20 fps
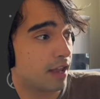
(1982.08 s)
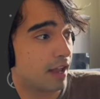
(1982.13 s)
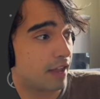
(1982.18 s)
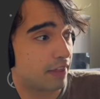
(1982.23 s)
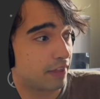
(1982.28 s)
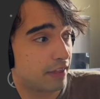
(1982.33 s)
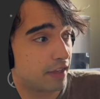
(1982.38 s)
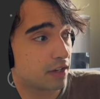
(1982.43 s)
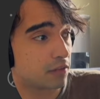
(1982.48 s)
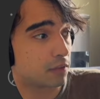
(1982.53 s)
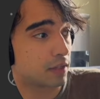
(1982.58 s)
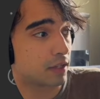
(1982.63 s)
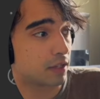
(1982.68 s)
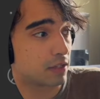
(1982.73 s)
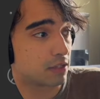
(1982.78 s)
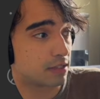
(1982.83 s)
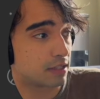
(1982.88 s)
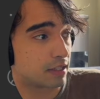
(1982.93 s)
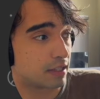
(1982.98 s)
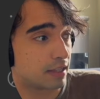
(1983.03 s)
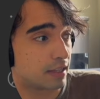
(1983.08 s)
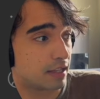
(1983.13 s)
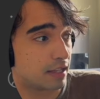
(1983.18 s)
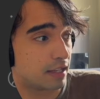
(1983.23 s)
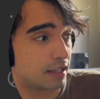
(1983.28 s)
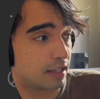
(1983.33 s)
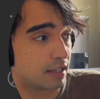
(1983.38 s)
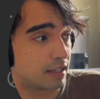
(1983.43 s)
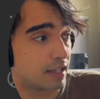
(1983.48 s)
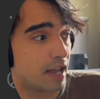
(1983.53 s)
And then we're using
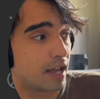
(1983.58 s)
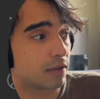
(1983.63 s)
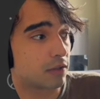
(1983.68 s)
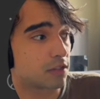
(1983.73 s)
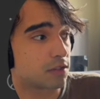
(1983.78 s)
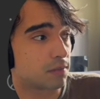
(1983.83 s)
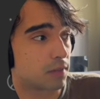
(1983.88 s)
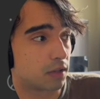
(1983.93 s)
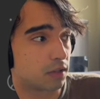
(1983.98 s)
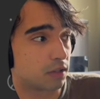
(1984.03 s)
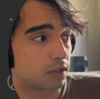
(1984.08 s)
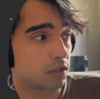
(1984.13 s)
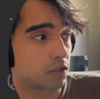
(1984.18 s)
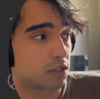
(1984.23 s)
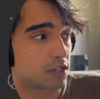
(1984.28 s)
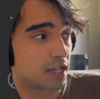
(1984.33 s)
the language model to